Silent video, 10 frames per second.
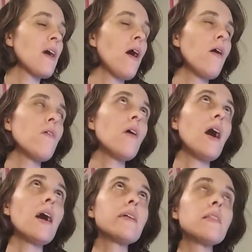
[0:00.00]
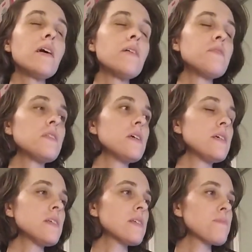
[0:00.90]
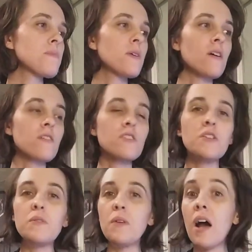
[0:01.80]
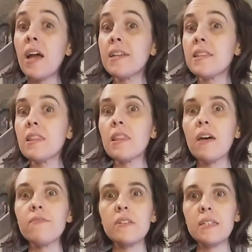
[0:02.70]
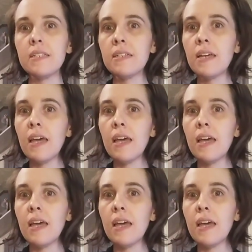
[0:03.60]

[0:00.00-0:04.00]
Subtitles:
Oh, I loved this cartoon. I loved it.